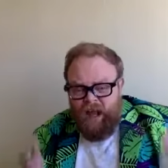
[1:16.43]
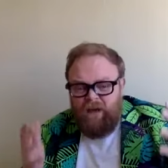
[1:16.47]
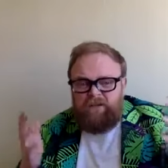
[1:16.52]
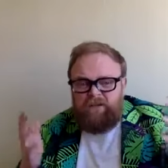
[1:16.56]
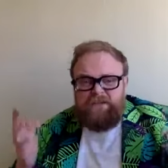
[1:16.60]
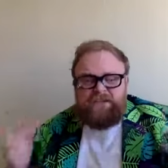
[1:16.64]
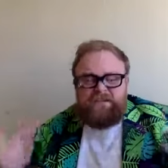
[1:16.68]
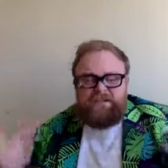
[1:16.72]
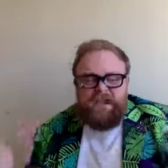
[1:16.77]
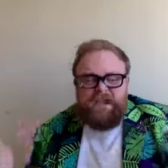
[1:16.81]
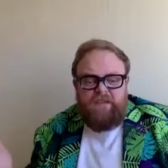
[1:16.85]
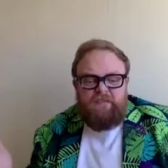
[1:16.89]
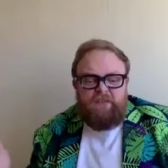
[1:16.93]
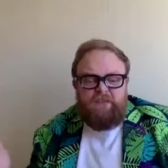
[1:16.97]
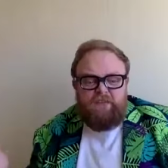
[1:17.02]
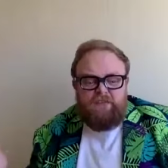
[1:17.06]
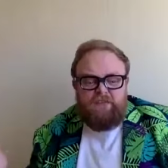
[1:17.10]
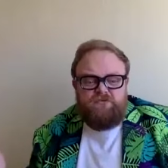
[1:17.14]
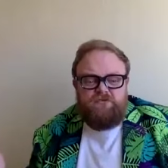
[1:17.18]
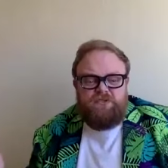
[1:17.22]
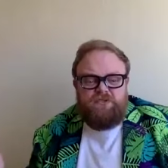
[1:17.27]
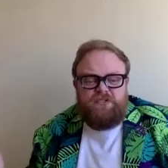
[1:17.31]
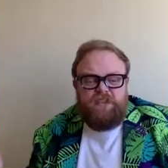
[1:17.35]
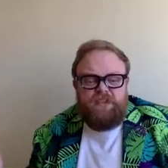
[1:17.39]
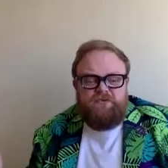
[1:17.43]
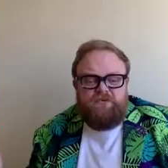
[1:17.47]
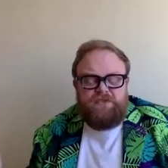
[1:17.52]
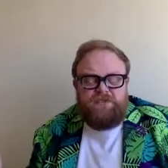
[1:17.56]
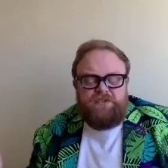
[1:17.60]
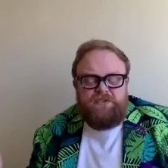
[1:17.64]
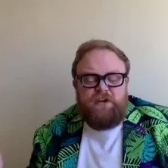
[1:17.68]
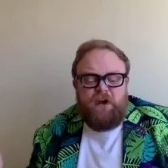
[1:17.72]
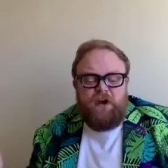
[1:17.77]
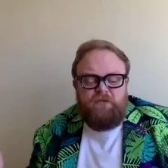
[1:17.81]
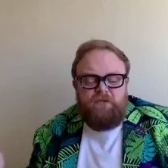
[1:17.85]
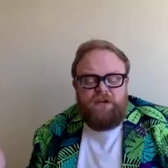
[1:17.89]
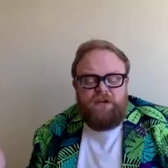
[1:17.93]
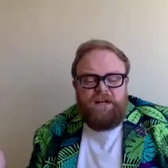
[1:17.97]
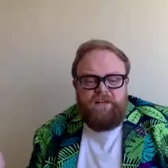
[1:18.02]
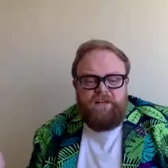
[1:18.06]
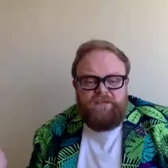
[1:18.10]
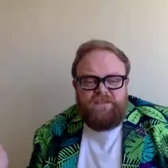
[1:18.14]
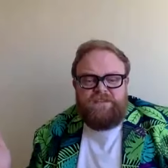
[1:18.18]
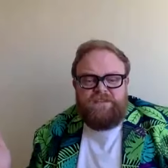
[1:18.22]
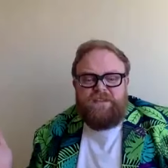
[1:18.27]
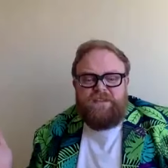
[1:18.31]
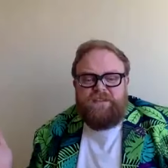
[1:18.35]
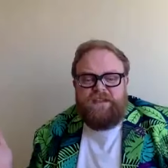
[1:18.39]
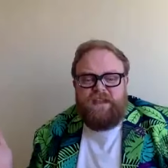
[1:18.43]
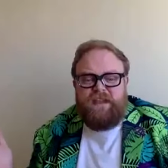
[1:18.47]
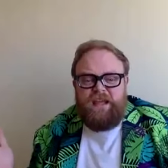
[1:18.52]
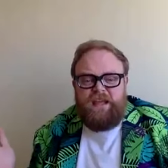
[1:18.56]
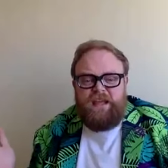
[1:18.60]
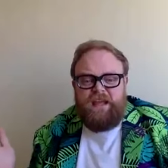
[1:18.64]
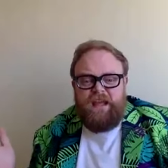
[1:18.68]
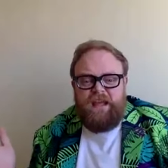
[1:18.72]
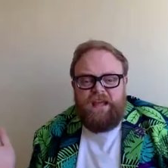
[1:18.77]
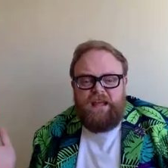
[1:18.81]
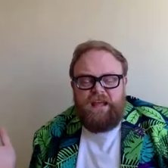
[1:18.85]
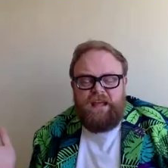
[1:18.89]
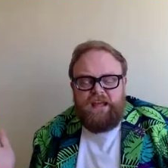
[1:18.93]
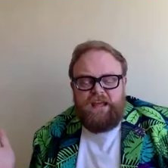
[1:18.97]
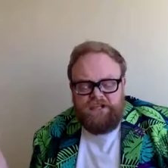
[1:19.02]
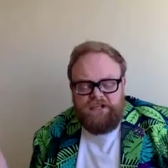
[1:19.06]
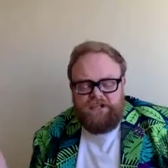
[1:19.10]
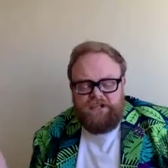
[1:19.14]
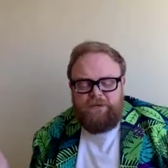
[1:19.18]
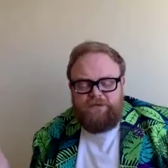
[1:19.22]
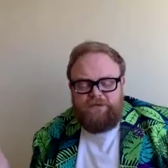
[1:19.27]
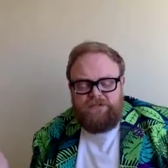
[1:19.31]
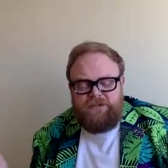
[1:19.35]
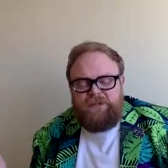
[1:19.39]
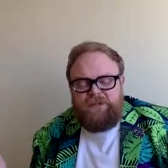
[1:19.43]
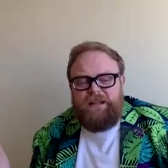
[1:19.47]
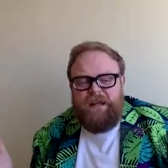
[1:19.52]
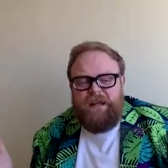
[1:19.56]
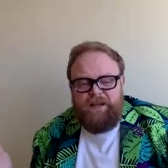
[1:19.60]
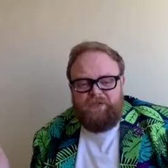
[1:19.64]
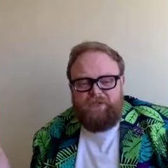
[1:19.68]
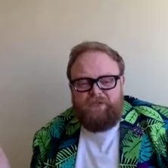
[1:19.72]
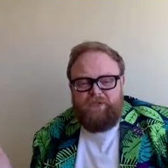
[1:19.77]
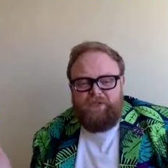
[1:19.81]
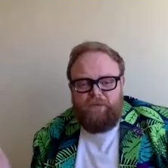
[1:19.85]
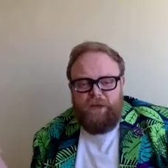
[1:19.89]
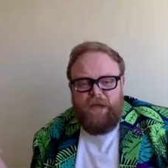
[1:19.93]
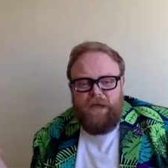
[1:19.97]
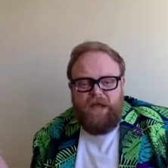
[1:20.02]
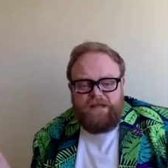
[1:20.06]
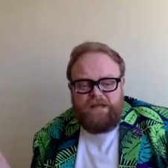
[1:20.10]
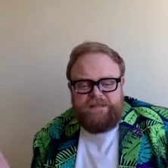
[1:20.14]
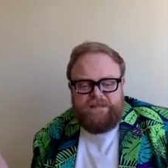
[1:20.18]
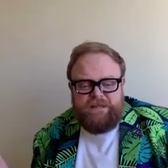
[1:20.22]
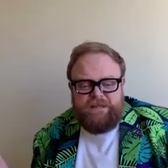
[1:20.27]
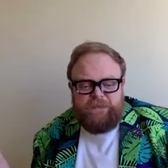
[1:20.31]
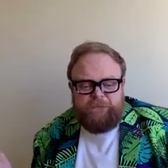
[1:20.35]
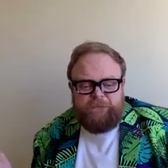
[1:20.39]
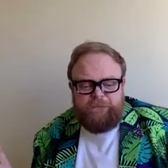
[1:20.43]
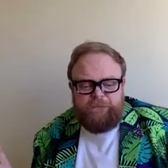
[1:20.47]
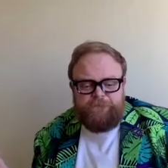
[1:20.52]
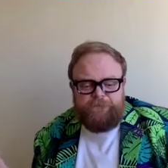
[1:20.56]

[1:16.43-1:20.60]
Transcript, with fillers: Over 700 different hieroglyphs in the Egyptian alphabet.